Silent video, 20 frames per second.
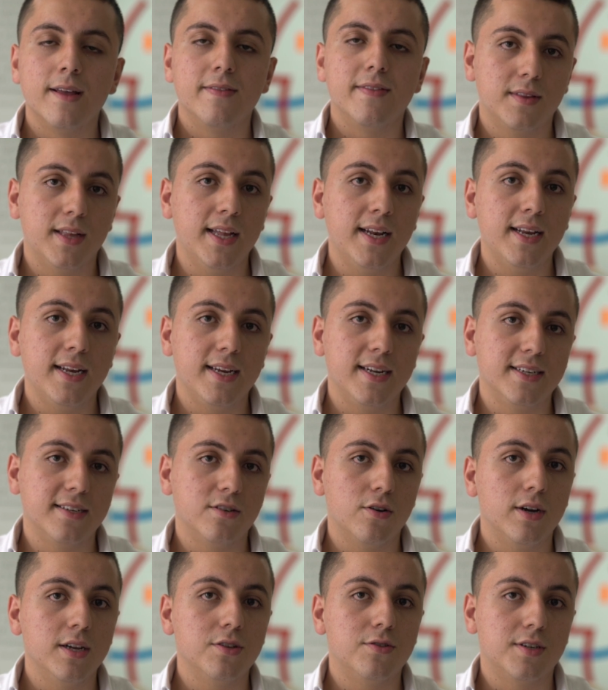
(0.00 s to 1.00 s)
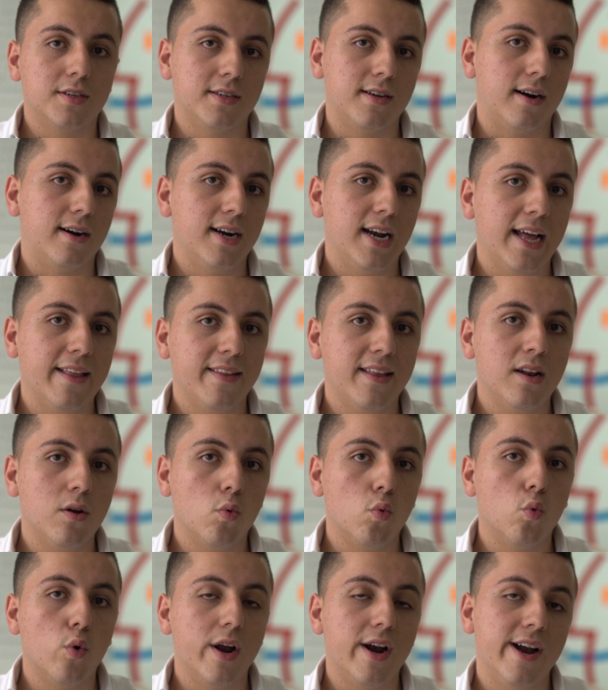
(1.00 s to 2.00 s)
then it is going to start landing
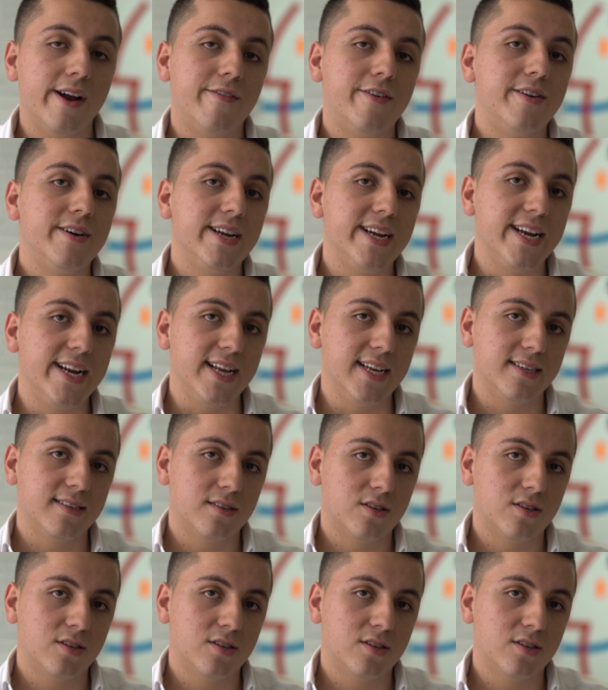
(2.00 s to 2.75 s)
wherever it is.